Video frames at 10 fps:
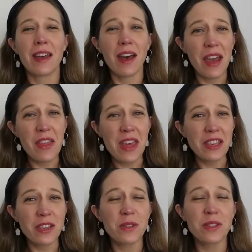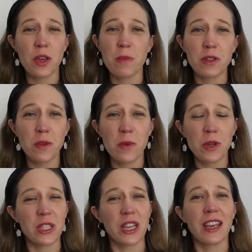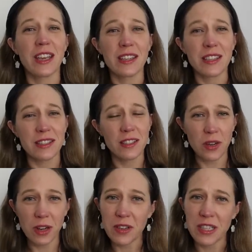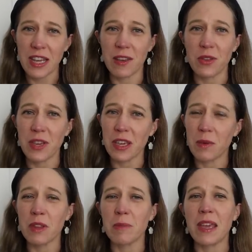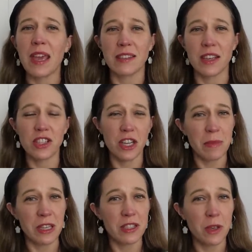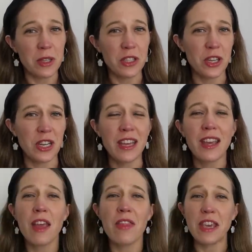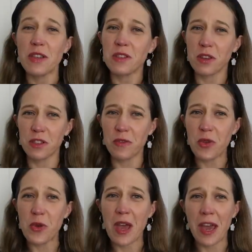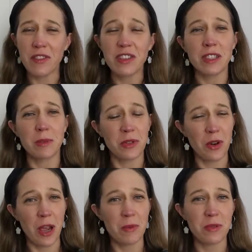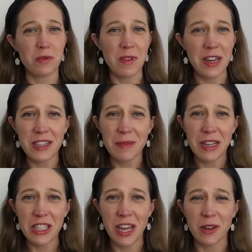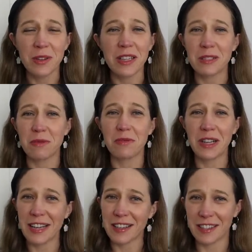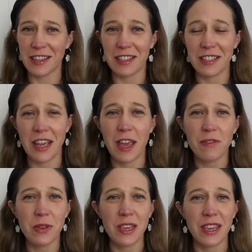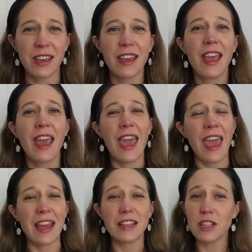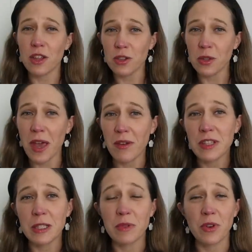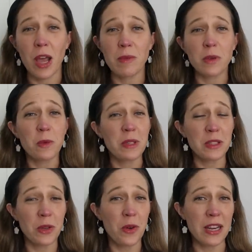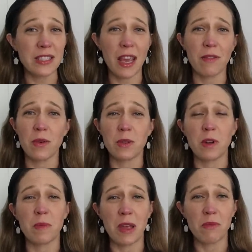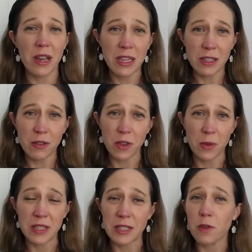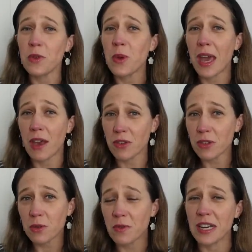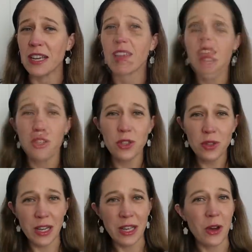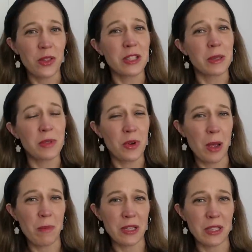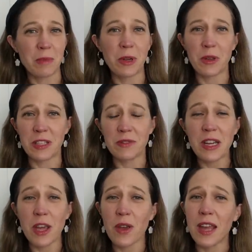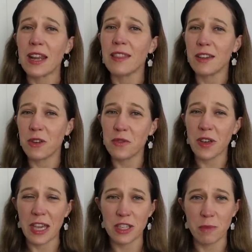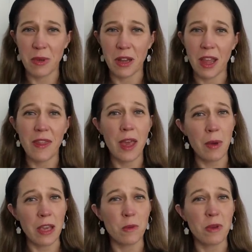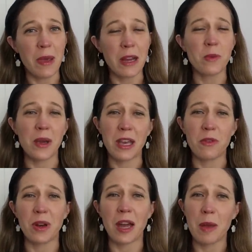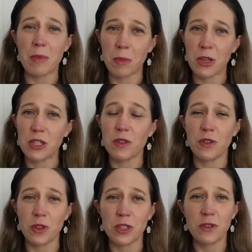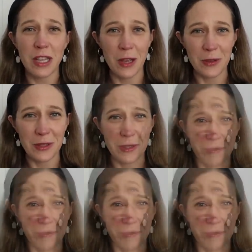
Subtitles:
Hi, thank you so much for watching. It is so lovely to have you here with me as I share my sewing journey. Thank you to those of you who have subscribed already to my channel. It's really exciting to have you here. And to those who haven't subscribed, it would be so great to have you as one of my regular viewers. So if you haven't already, do click on the subscribe button below this video and hit the notification bell, and that way you'll be made aware of when I publish future videos.